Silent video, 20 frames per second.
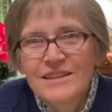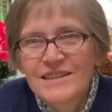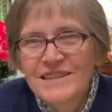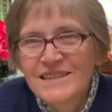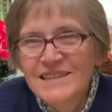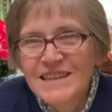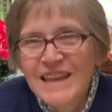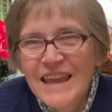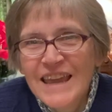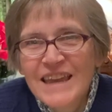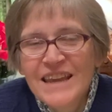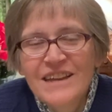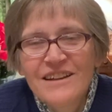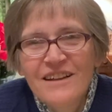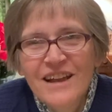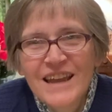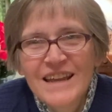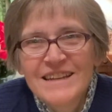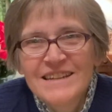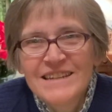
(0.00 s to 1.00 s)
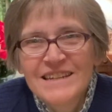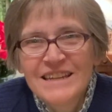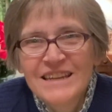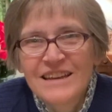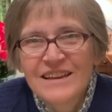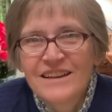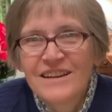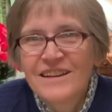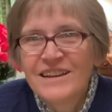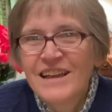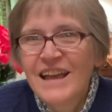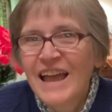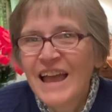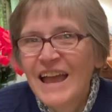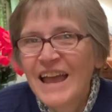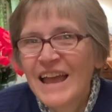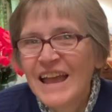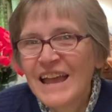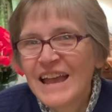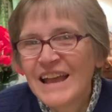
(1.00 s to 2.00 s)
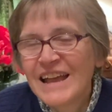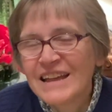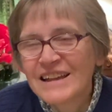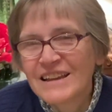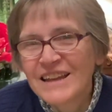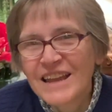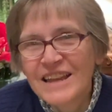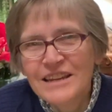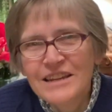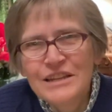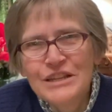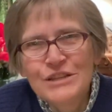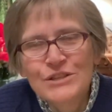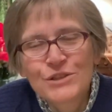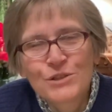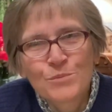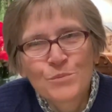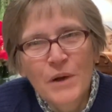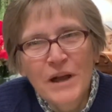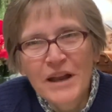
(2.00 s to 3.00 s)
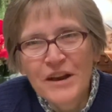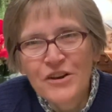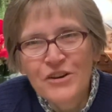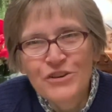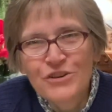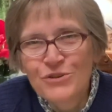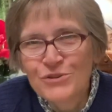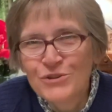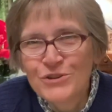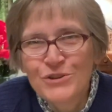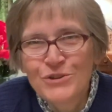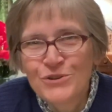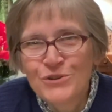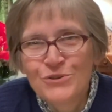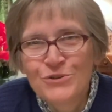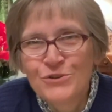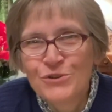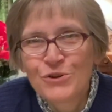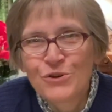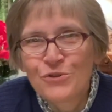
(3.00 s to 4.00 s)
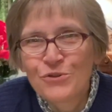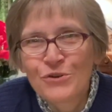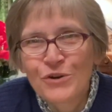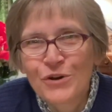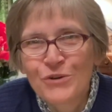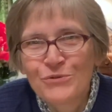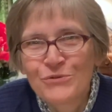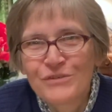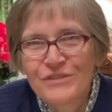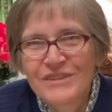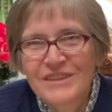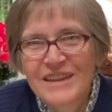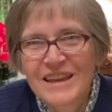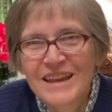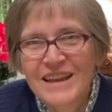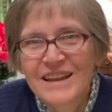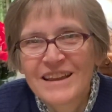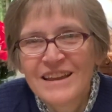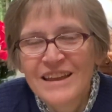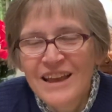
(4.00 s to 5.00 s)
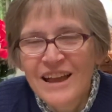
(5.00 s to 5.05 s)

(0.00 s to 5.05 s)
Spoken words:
Take an idea and let it inspire you to do your own thing.